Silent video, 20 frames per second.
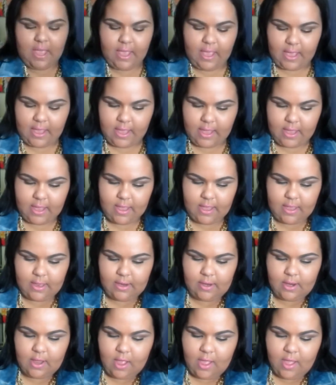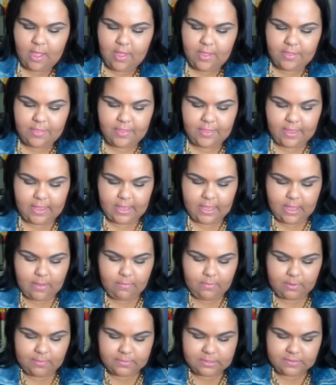And they came
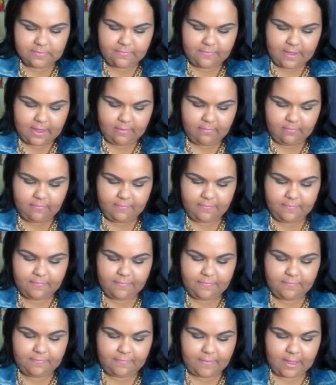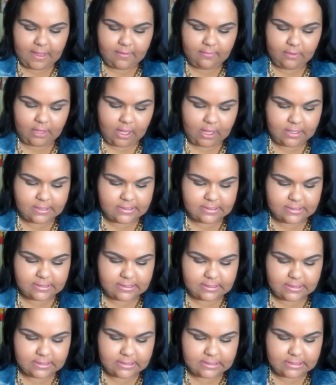up to five
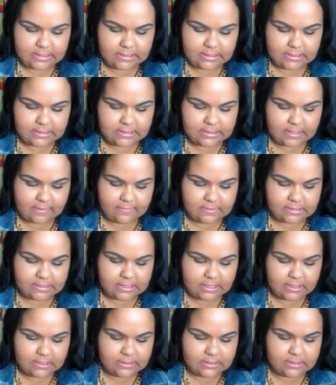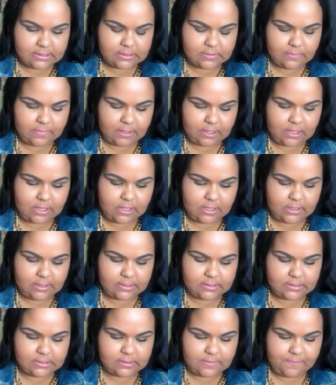$5.67
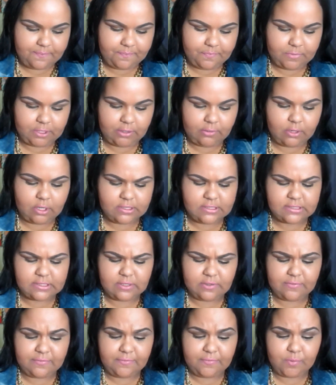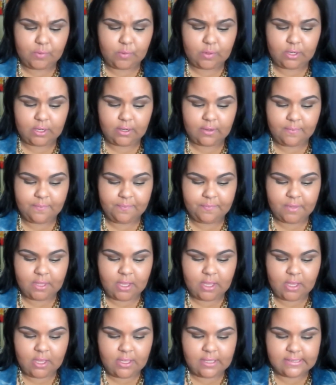because they're on sale for
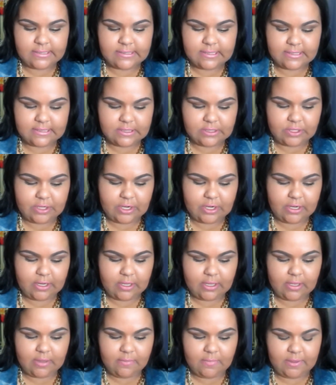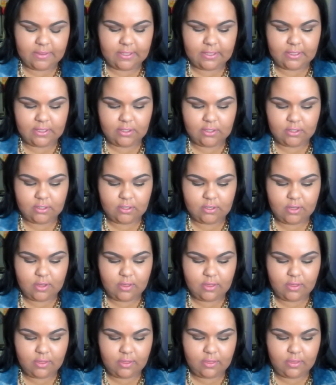6.30 but then
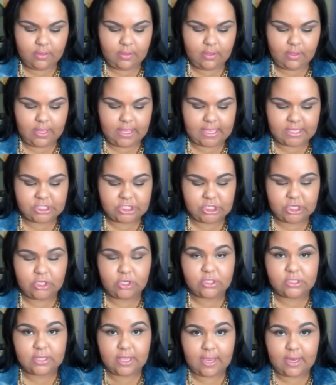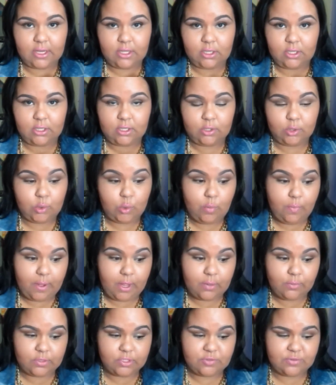the cashier's can a uh,
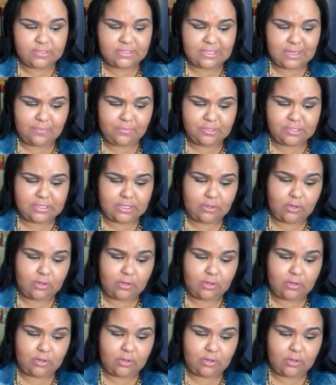coupon which was 10%